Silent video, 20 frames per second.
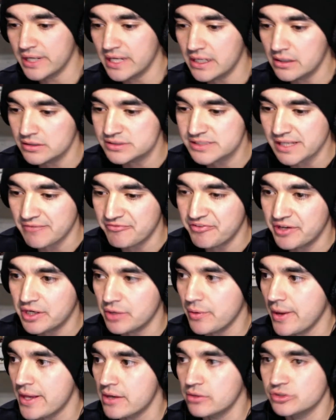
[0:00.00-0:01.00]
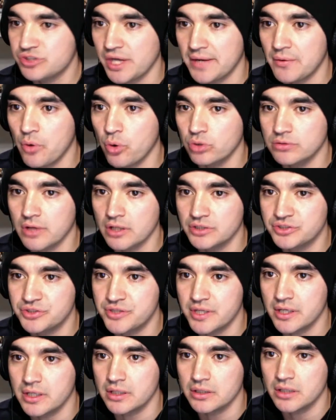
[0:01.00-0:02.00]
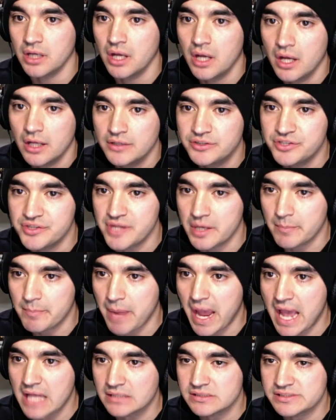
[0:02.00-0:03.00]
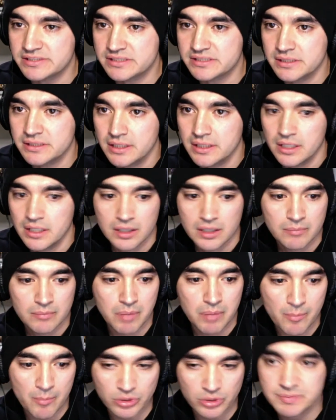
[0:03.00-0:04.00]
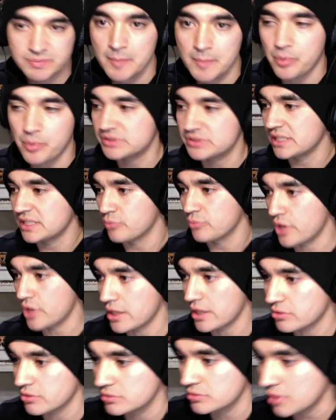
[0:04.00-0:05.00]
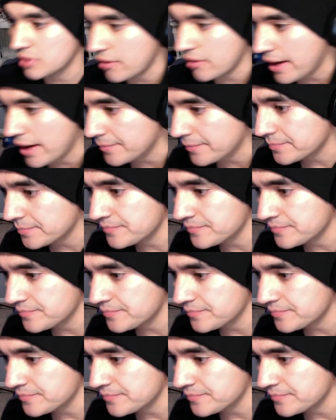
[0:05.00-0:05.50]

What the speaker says: in here saying Figueiredo, trying to hold on to their bets, but most people are saying Moreno. All right.